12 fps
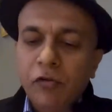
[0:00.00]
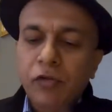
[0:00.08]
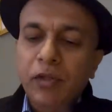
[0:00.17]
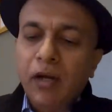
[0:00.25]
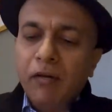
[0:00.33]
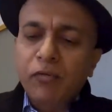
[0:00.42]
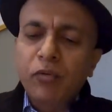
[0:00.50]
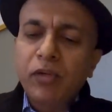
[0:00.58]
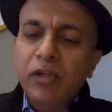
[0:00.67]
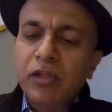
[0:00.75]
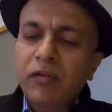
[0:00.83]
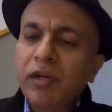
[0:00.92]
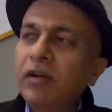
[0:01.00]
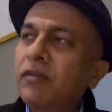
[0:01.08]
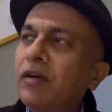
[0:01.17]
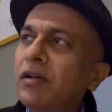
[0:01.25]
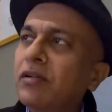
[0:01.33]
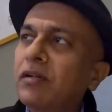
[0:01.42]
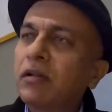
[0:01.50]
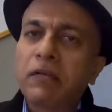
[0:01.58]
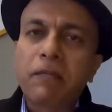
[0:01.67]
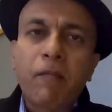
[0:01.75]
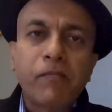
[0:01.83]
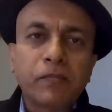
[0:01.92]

So the afternoon teas are very traditional.